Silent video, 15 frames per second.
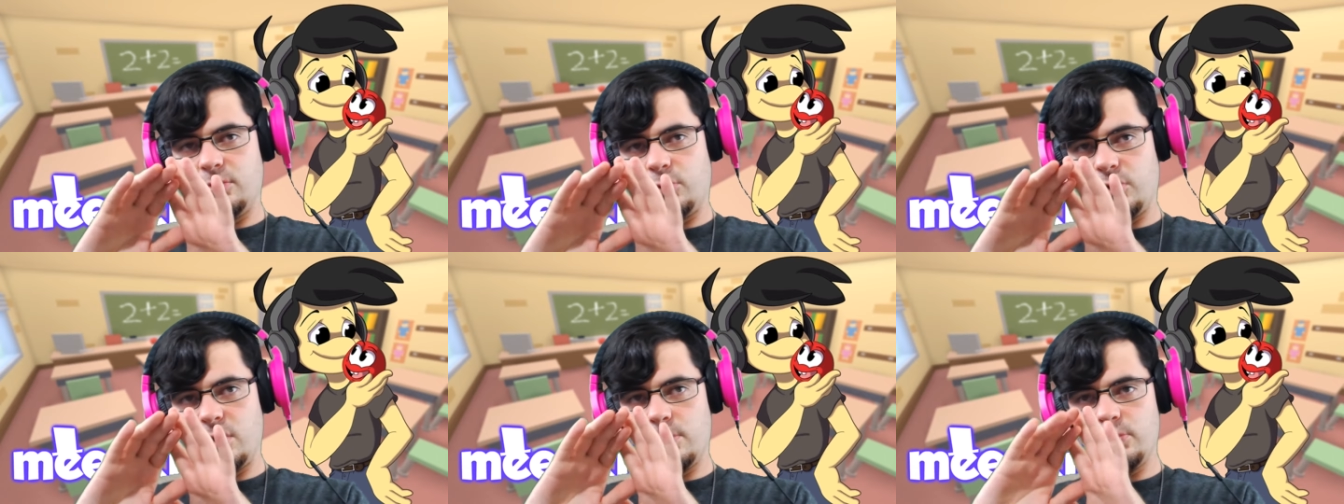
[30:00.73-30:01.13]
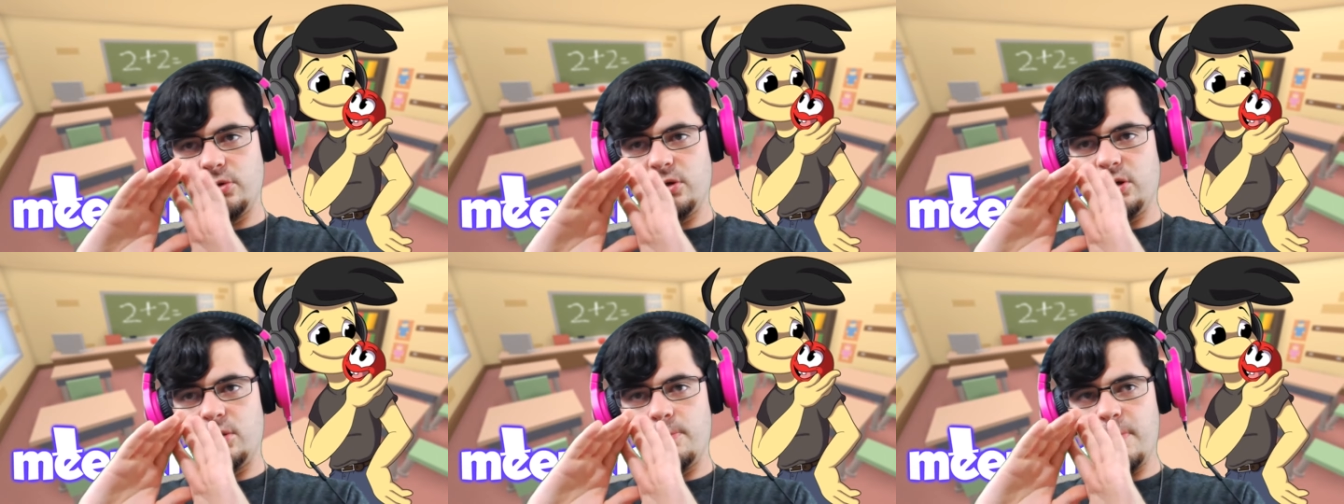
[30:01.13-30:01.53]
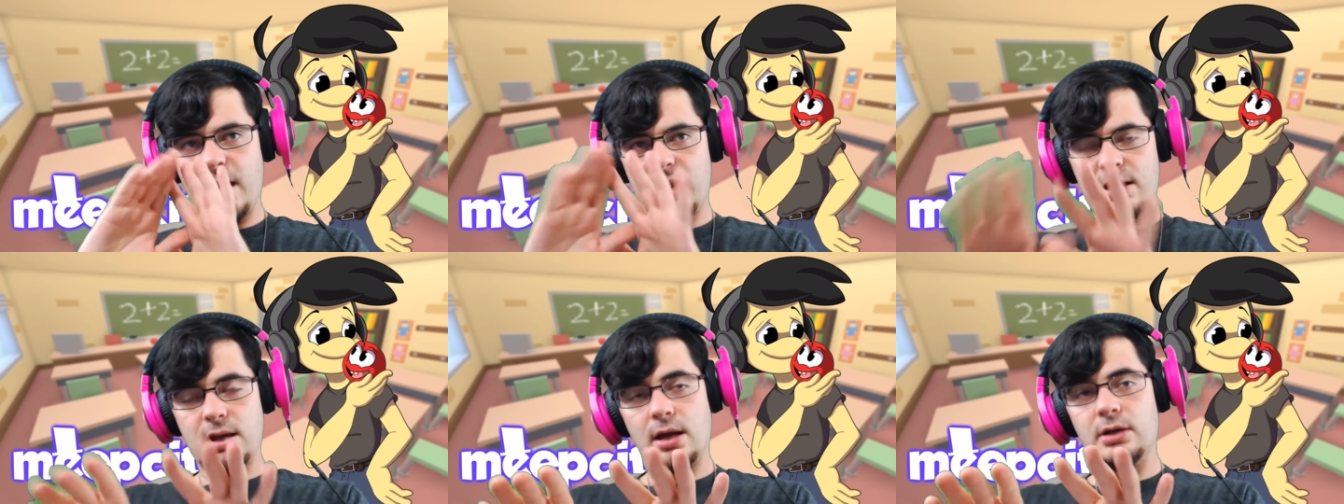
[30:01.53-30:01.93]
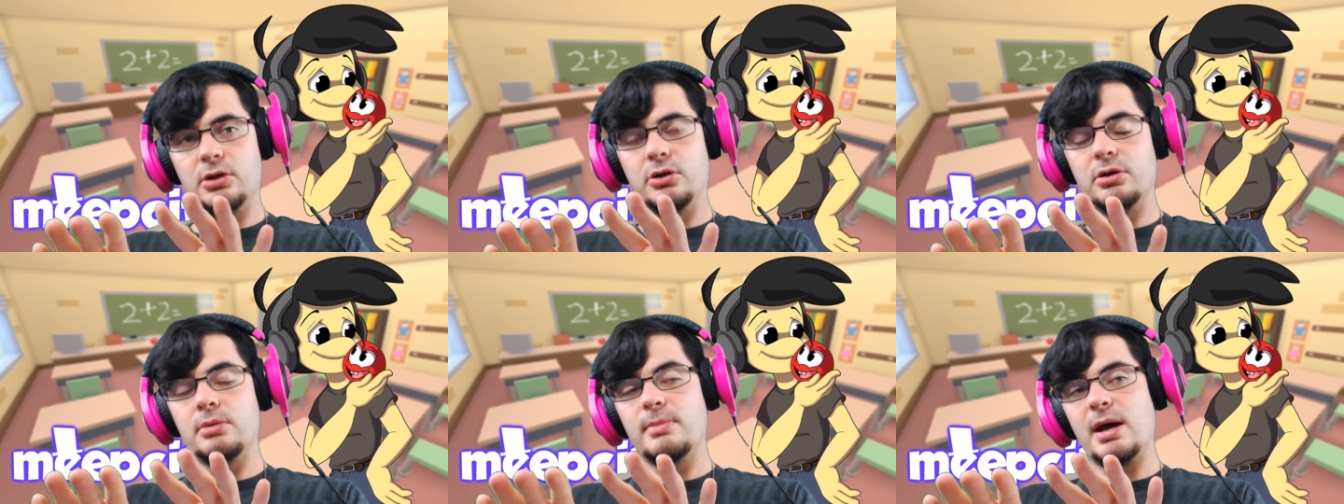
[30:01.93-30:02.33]
were you able to make a
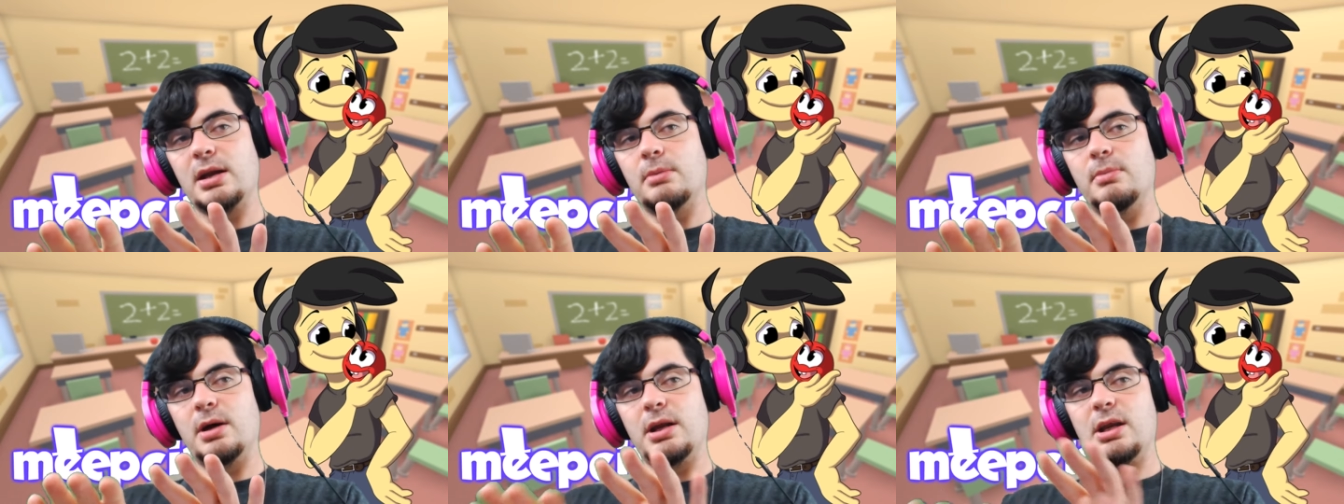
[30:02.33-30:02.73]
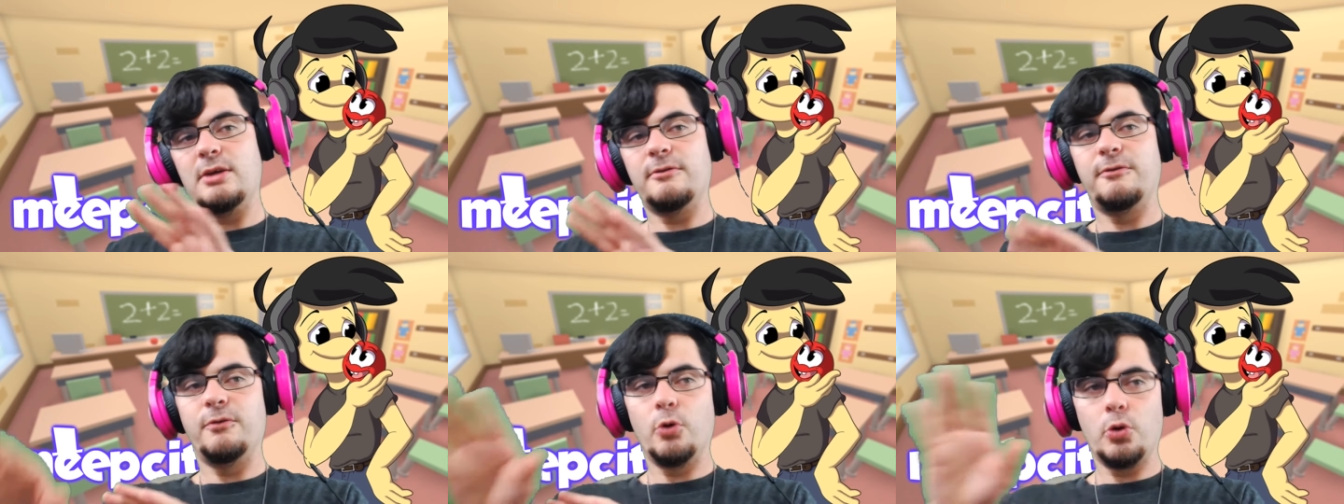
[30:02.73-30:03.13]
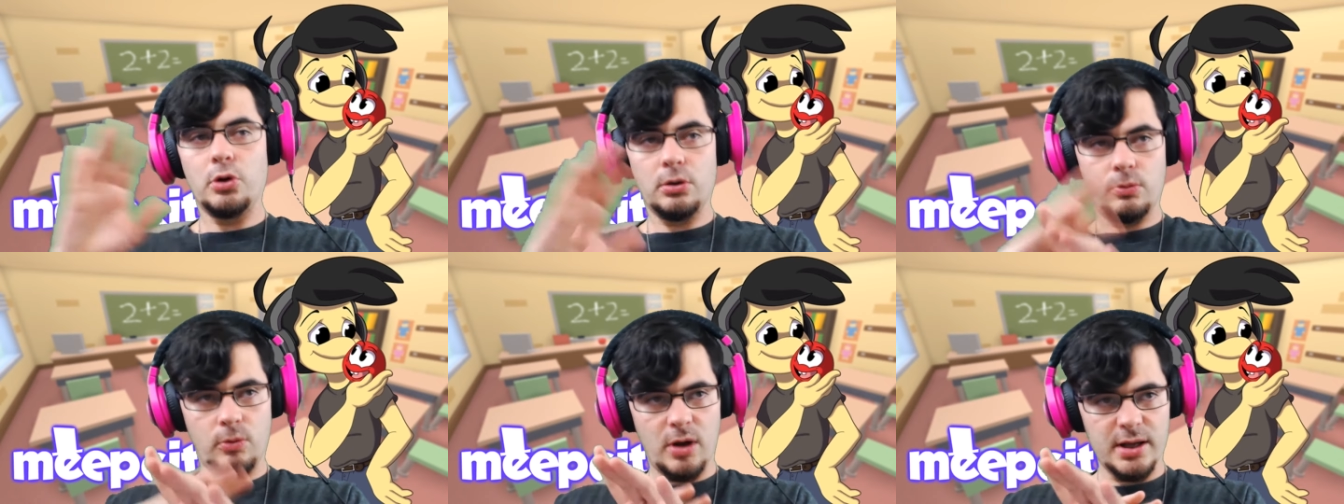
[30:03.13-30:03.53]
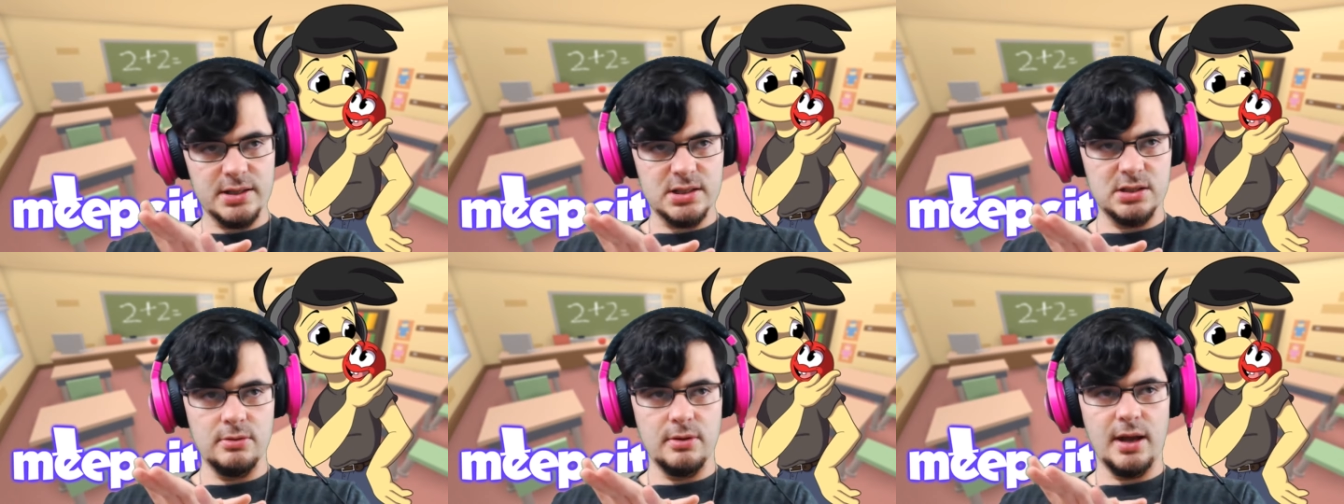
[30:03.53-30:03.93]
good amount of money for
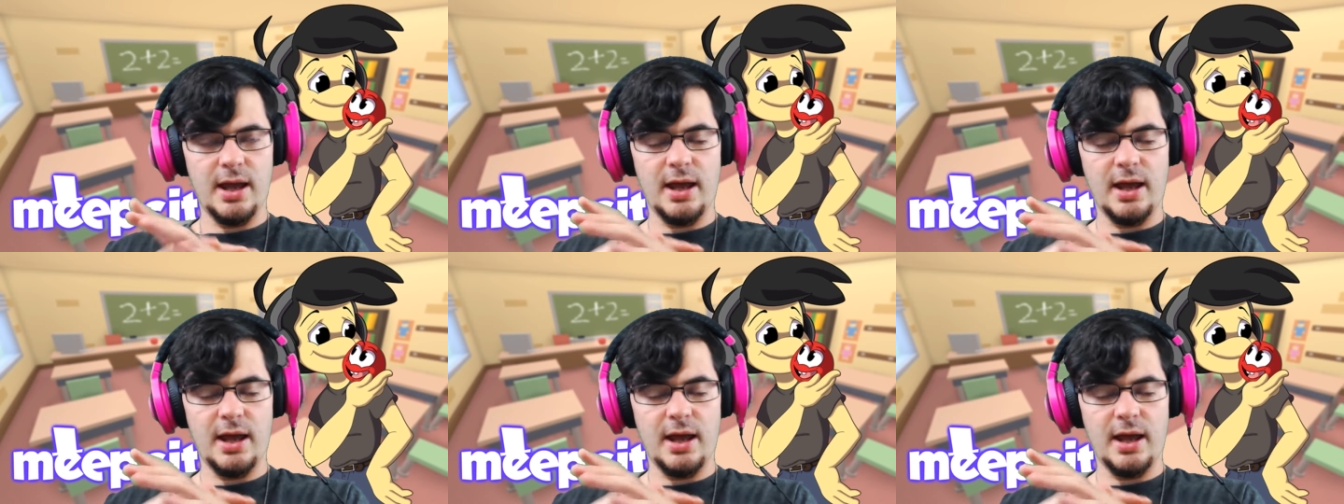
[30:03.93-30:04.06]
what you